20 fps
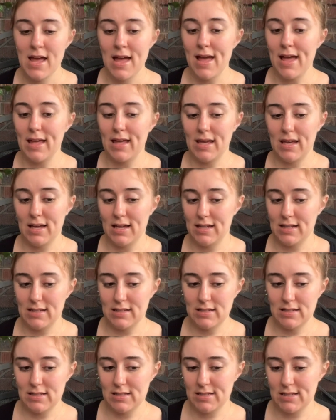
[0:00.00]

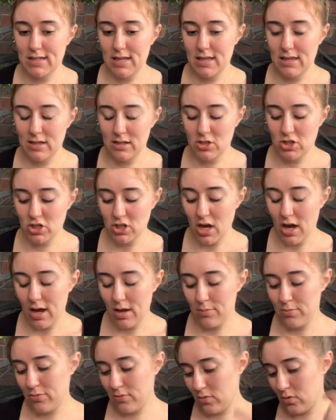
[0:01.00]
And the
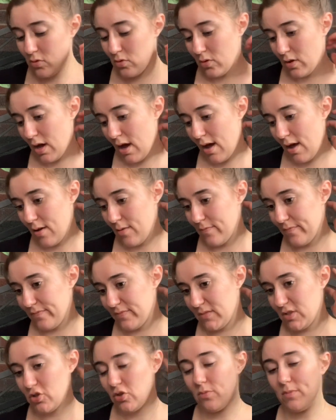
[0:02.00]
shop
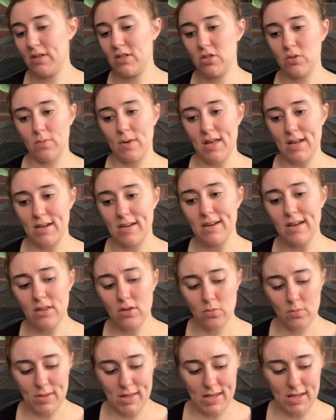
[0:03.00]
told me to wait another
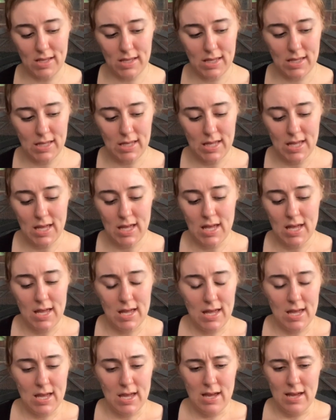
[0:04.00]
week
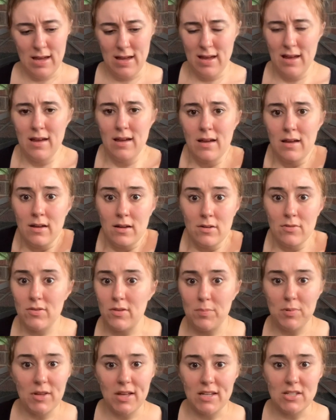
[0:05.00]
for the
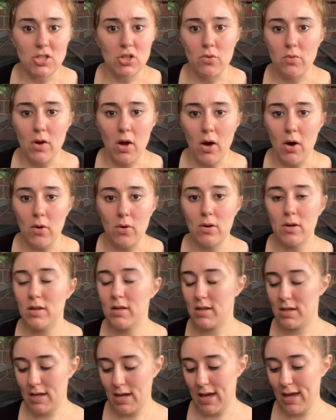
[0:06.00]
plant to grow,
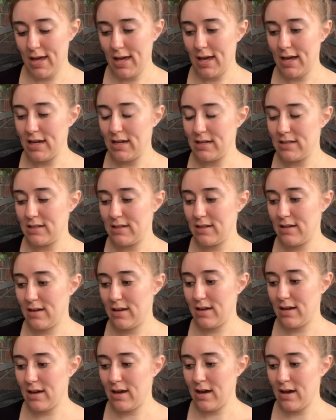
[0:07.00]
and
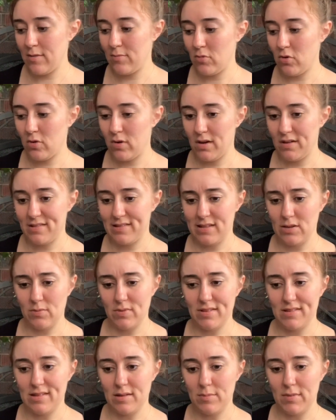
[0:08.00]
or else they
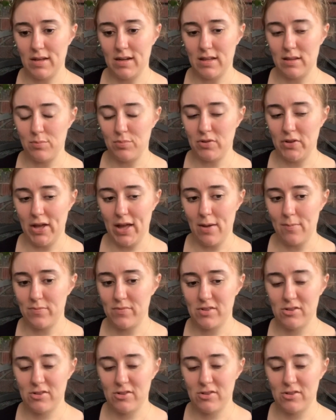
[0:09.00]
would send me another plant.